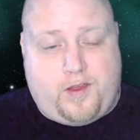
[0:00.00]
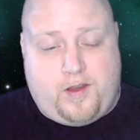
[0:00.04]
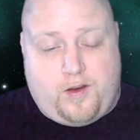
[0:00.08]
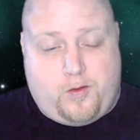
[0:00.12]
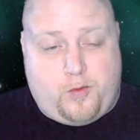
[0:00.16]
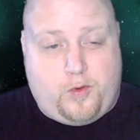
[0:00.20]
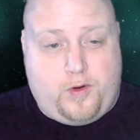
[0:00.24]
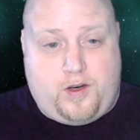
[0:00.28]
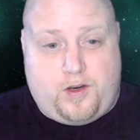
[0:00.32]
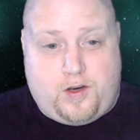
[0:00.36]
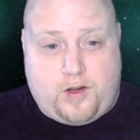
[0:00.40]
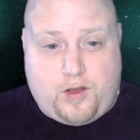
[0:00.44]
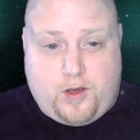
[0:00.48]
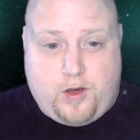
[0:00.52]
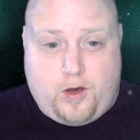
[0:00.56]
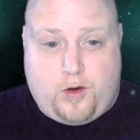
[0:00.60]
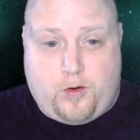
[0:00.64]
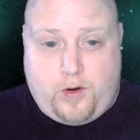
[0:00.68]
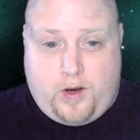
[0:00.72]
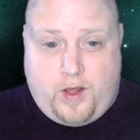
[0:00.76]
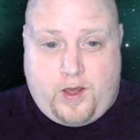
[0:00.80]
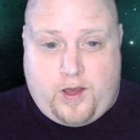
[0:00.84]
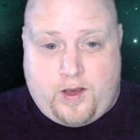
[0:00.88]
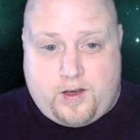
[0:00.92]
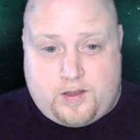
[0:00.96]
need to go
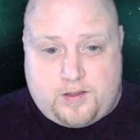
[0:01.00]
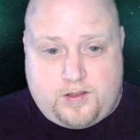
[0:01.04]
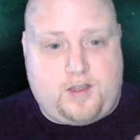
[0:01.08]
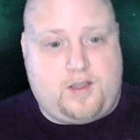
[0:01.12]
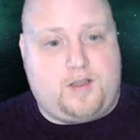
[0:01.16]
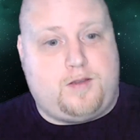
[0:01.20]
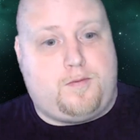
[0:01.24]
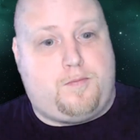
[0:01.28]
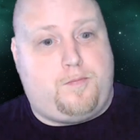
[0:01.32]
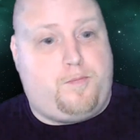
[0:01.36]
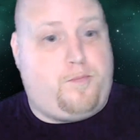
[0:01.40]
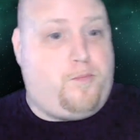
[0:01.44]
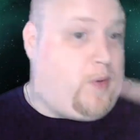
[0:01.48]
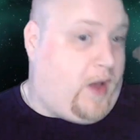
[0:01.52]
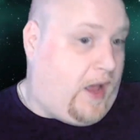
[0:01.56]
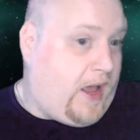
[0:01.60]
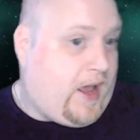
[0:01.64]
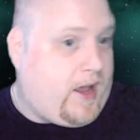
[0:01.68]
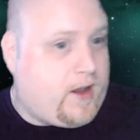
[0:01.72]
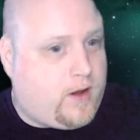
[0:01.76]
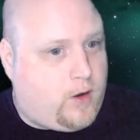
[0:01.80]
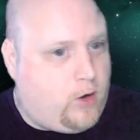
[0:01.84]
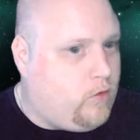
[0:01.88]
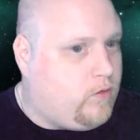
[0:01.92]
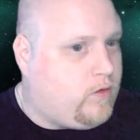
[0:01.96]
next is back
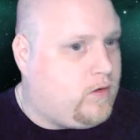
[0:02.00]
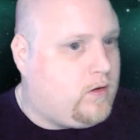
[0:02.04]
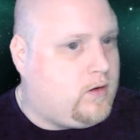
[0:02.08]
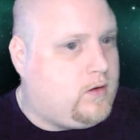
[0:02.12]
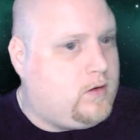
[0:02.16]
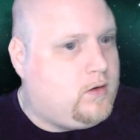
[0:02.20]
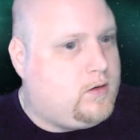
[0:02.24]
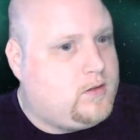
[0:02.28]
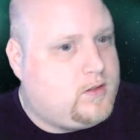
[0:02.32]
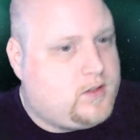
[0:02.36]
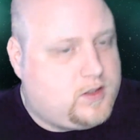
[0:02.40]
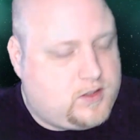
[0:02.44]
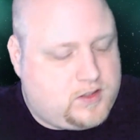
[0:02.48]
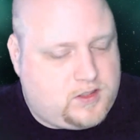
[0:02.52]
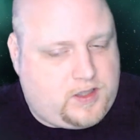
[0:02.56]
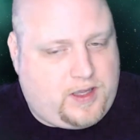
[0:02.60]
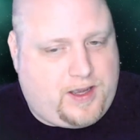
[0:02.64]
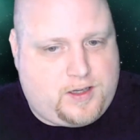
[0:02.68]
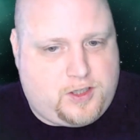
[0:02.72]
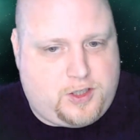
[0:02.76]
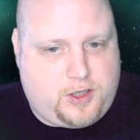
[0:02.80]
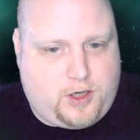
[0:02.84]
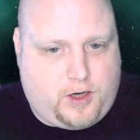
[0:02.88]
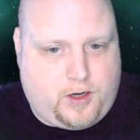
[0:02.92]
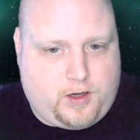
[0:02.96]
over to
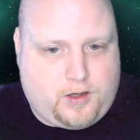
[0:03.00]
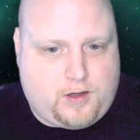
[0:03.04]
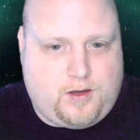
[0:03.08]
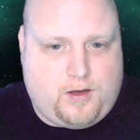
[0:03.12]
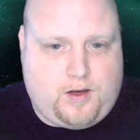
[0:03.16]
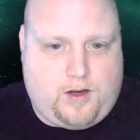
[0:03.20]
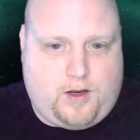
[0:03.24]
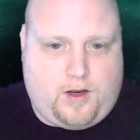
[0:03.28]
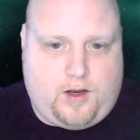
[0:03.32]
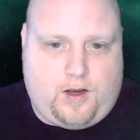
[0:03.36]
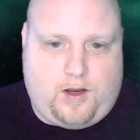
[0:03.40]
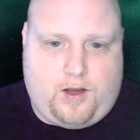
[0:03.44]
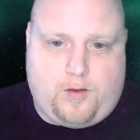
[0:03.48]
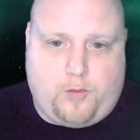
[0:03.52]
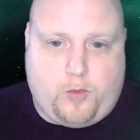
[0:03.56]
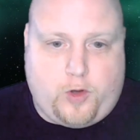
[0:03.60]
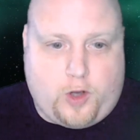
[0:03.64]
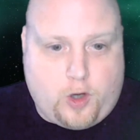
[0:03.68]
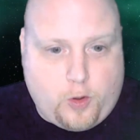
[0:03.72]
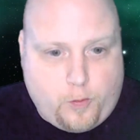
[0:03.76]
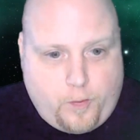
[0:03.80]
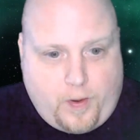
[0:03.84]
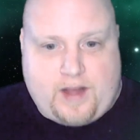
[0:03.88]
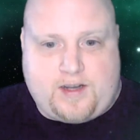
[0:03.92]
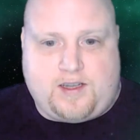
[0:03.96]
StatCheck, and we go
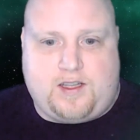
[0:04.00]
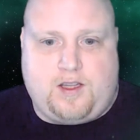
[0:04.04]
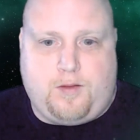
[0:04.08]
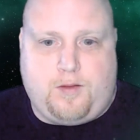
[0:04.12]
back to the meta